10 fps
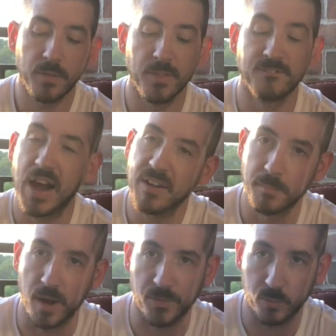The
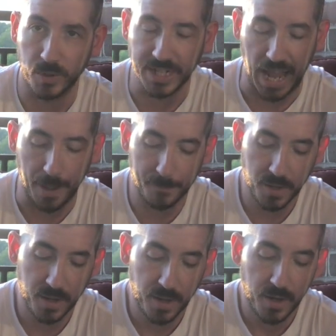5-month recap.
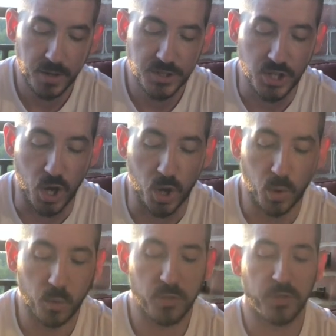
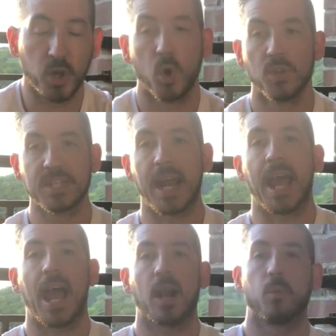So the goals that I
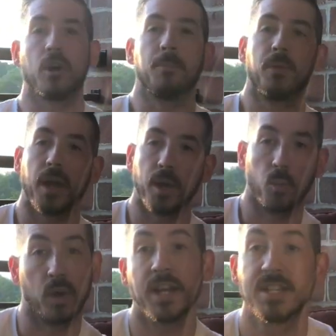had were to play
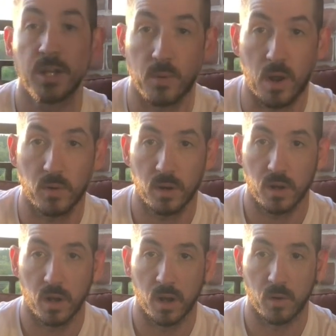
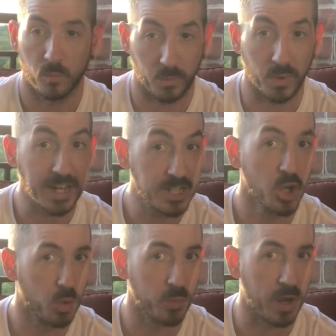
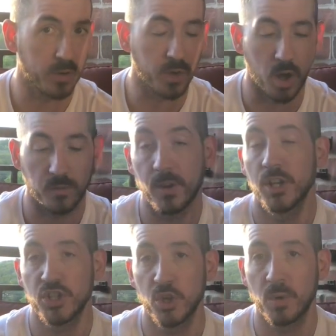118-hole round of golf
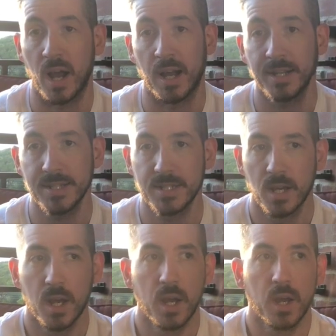and 2 9s.
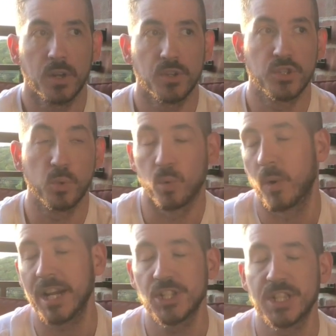Do a
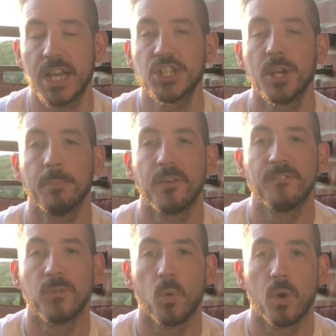range session
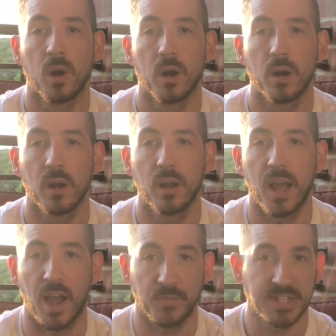before
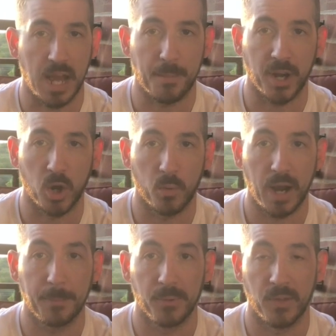every time I go and
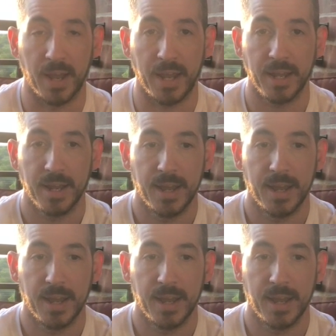I play.